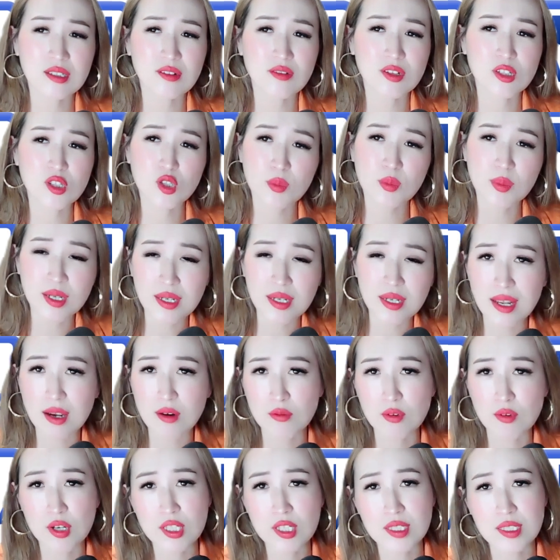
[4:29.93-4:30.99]
there are so many
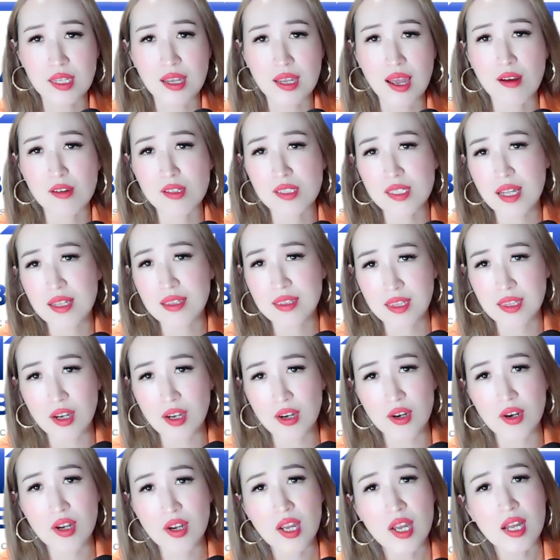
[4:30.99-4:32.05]
networks they're outside
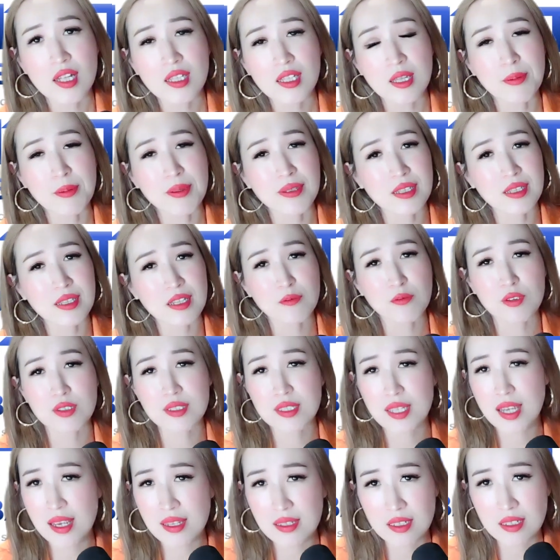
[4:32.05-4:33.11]
there. They've been there for
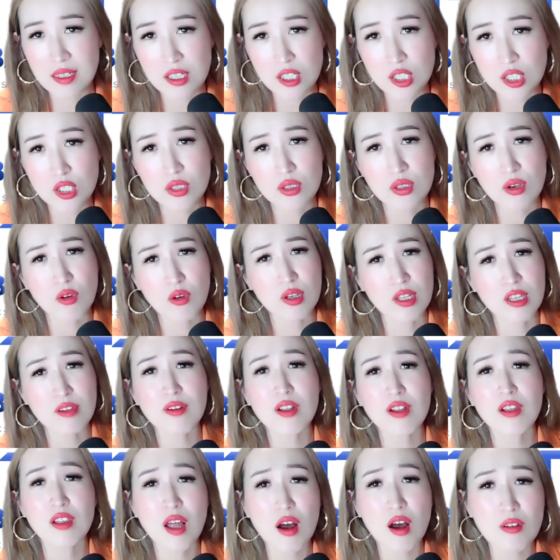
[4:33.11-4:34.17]
10 years or
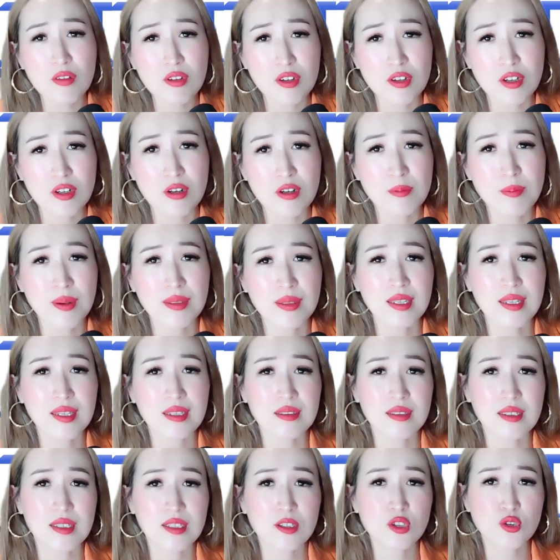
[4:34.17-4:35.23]
even longer, but
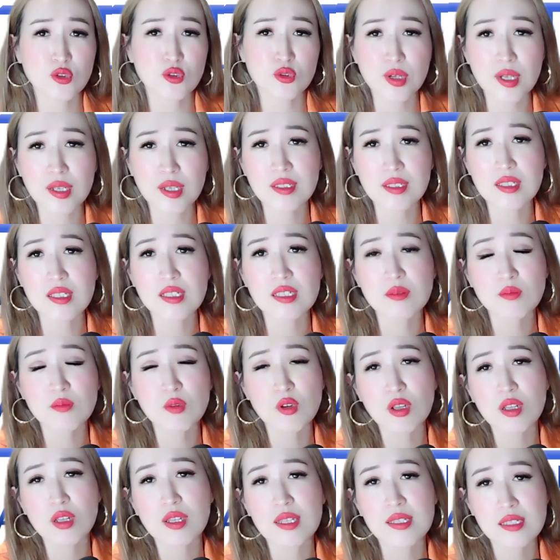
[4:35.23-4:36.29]
they shrink
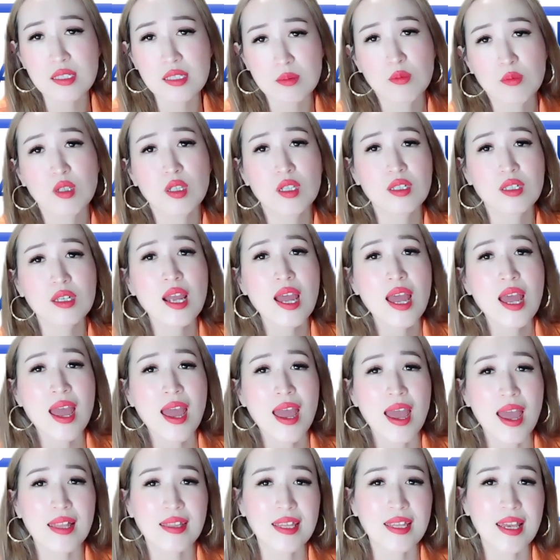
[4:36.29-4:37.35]
smaller and smaller,
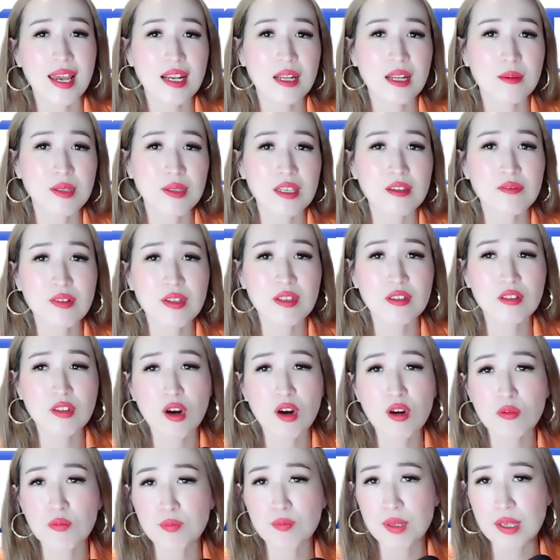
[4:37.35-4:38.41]
and they end up even
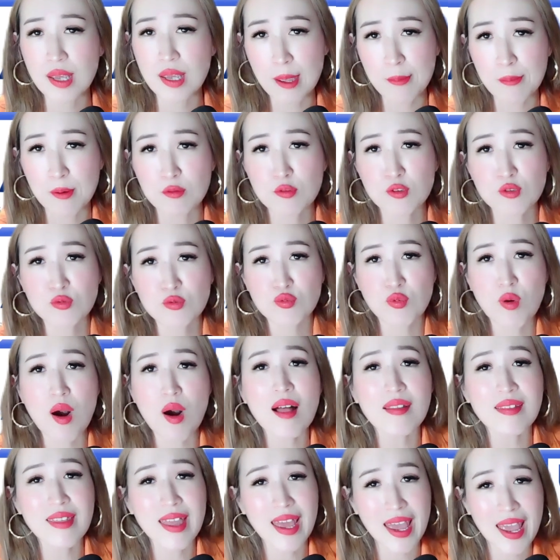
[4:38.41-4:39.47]
not be able to
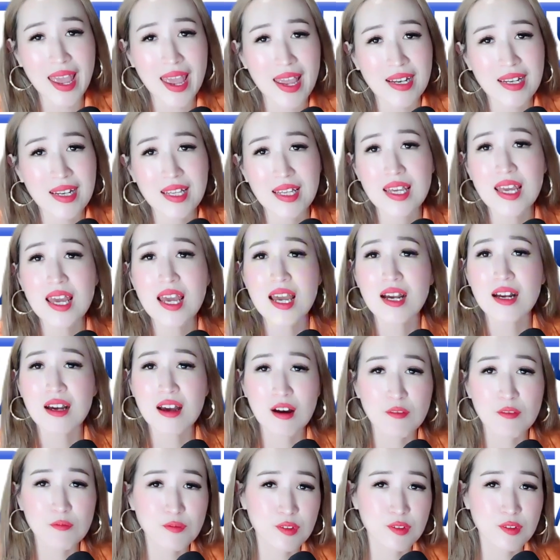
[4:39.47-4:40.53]
run any
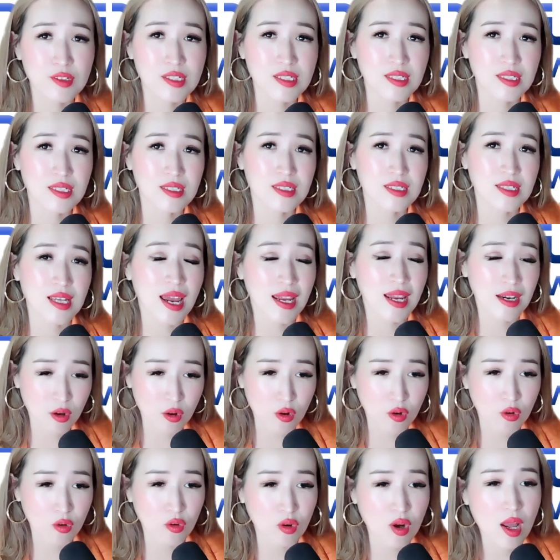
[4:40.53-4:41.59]
conferences at
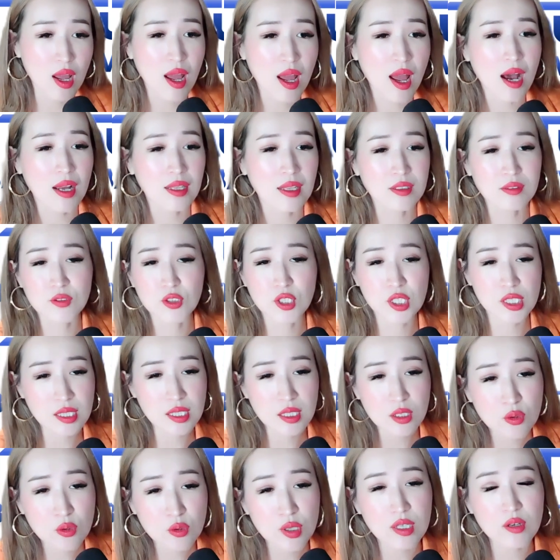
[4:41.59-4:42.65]
all. And just
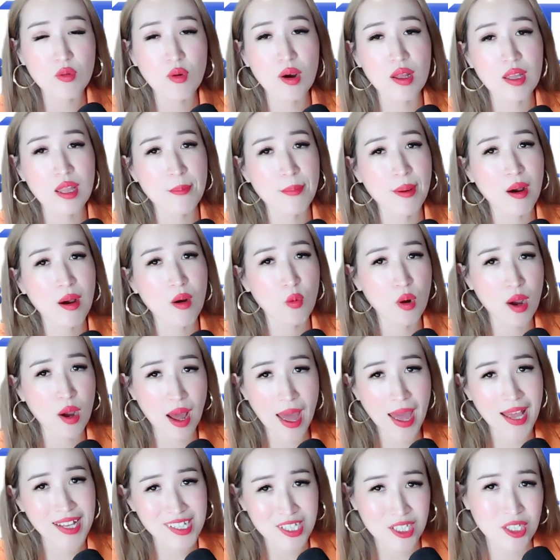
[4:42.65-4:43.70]
a quick one about
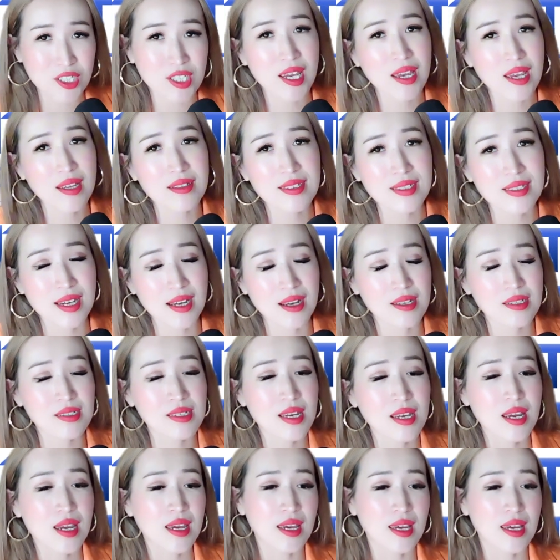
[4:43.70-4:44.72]
what SGN does